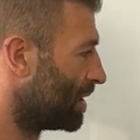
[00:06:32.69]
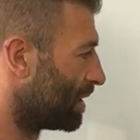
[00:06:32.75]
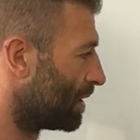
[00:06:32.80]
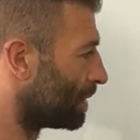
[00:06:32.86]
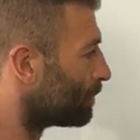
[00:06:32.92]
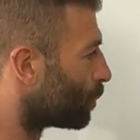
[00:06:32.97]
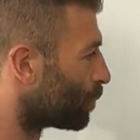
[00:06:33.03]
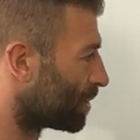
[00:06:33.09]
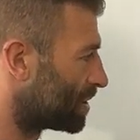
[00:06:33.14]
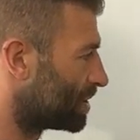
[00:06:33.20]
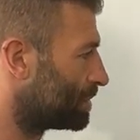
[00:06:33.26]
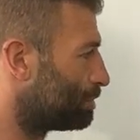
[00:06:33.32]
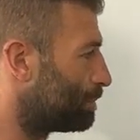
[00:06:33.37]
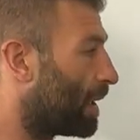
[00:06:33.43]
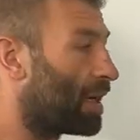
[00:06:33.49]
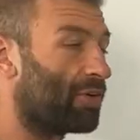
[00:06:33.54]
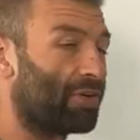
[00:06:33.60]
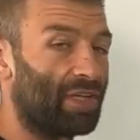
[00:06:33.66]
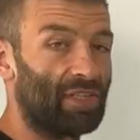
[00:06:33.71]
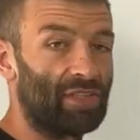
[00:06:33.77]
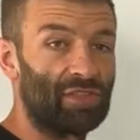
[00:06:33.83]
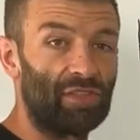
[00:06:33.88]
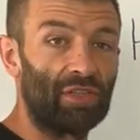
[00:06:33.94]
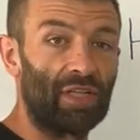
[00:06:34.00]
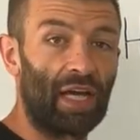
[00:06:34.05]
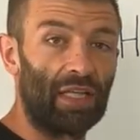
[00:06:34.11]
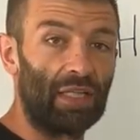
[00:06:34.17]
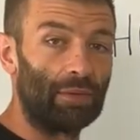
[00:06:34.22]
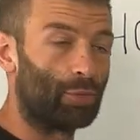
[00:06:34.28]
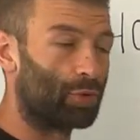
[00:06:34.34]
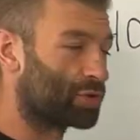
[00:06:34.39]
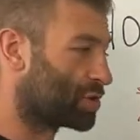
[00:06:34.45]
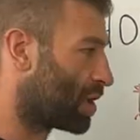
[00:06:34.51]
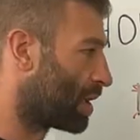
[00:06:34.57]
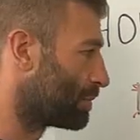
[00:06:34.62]
The more experience you get and the
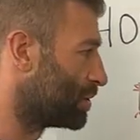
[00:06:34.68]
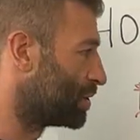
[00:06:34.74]
more time